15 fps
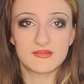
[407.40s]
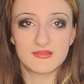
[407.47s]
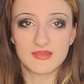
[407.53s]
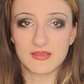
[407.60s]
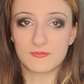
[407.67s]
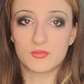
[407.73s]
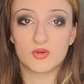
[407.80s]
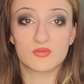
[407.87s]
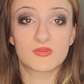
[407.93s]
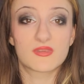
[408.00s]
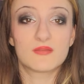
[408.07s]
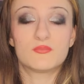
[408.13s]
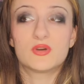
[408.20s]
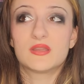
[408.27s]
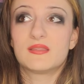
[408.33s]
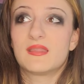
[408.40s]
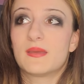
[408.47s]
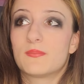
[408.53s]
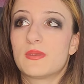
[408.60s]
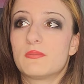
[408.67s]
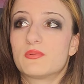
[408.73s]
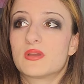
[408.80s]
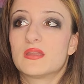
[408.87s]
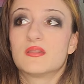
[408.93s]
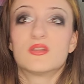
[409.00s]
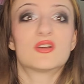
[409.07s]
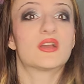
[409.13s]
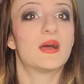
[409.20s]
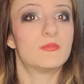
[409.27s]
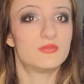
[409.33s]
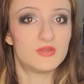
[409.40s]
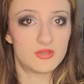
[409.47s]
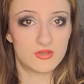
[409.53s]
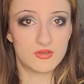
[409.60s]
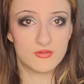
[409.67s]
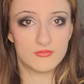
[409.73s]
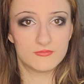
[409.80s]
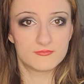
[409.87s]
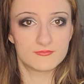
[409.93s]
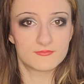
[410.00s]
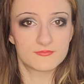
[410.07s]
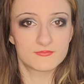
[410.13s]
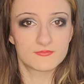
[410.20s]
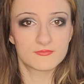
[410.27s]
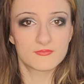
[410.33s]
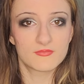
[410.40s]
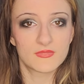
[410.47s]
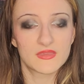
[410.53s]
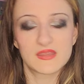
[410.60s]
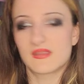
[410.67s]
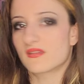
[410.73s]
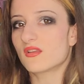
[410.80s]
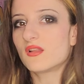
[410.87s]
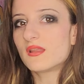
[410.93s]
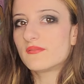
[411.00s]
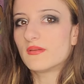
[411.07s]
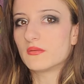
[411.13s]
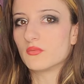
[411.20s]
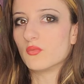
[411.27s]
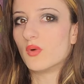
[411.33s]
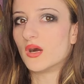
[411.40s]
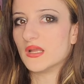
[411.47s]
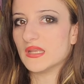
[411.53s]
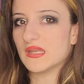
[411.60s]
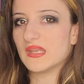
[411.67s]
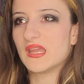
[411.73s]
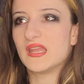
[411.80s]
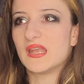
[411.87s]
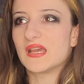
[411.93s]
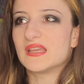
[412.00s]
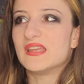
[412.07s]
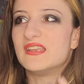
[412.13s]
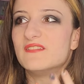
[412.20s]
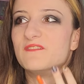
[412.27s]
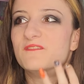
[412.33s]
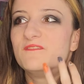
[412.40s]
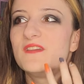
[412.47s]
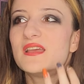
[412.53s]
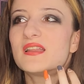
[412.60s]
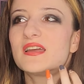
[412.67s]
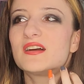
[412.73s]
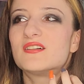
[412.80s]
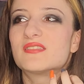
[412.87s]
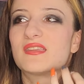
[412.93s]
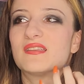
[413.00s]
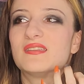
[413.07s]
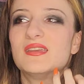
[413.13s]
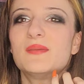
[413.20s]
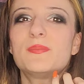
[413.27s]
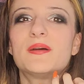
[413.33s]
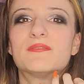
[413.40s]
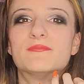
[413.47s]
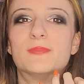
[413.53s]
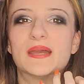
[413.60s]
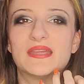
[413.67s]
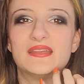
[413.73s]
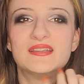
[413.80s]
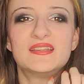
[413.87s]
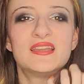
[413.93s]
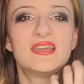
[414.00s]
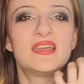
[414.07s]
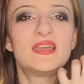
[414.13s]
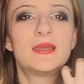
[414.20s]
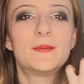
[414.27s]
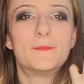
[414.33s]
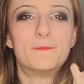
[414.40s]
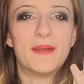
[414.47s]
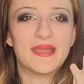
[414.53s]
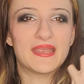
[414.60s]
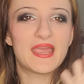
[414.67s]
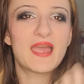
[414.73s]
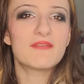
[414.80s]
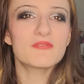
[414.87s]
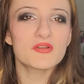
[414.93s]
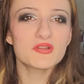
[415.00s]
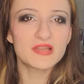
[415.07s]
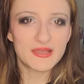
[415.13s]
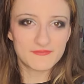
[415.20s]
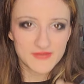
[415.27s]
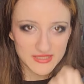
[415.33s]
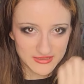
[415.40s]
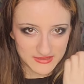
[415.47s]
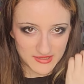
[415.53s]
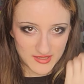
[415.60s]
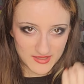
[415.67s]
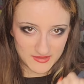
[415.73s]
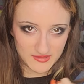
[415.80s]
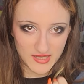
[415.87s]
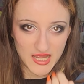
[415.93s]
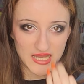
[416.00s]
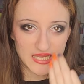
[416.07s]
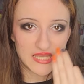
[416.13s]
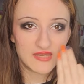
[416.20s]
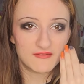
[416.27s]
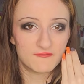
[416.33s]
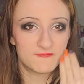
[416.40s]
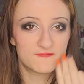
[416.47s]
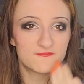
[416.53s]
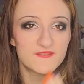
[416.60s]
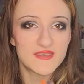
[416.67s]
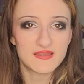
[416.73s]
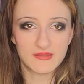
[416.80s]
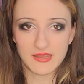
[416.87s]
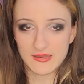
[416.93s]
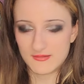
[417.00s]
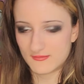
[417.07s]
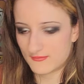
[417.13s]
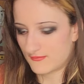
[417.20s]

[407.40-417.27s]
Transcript: example, someone that people can look up to. It's all I've ever wanted, and I can feel it on the tip of my ever loving tongue. I can feel it.